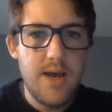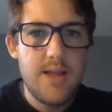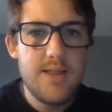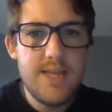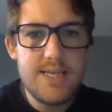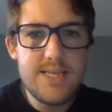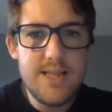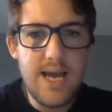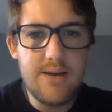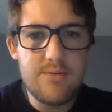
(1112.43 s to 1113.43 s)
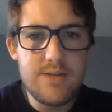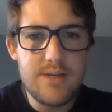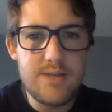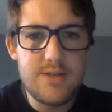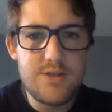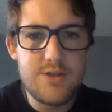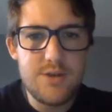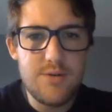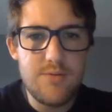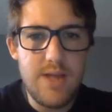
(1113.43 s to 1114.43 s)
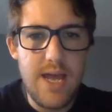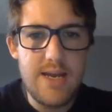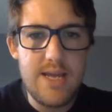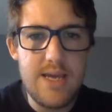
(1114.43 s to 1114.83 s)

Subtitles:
This allows us to then